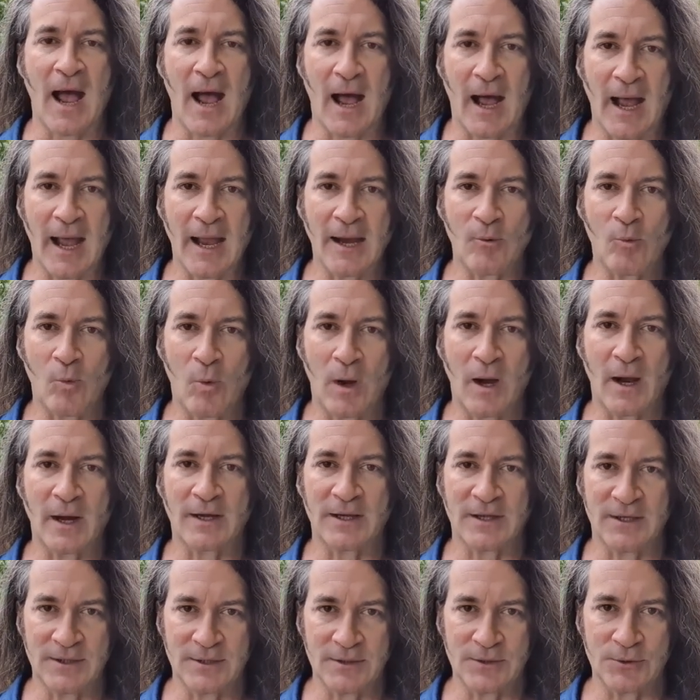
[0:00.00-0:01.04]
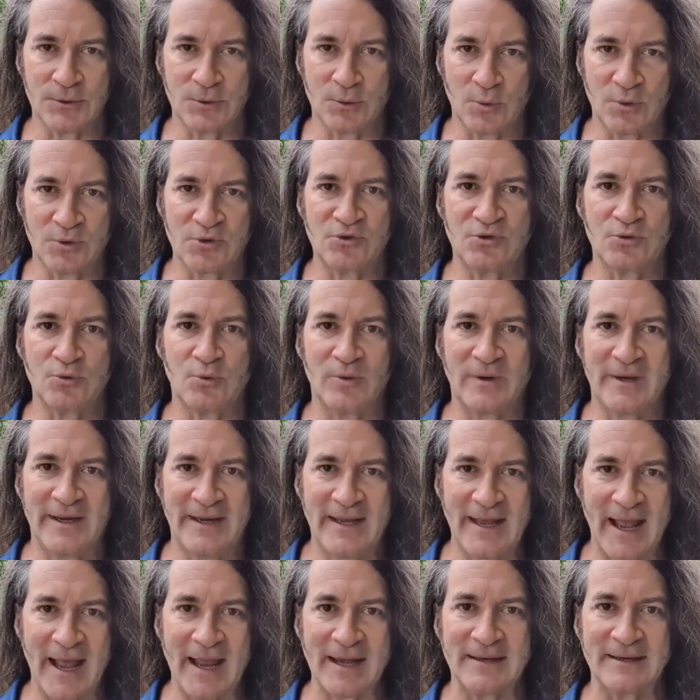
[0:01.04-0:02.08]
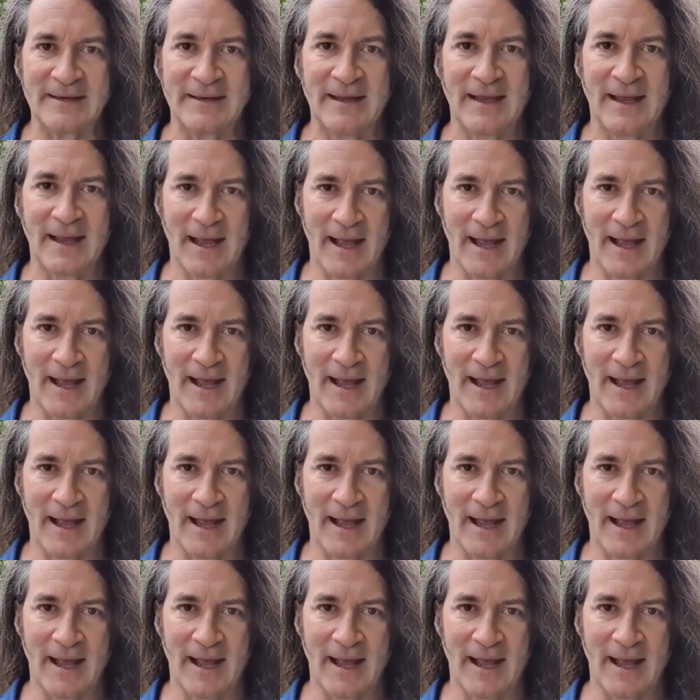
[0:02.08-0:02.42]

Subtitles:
I want you to get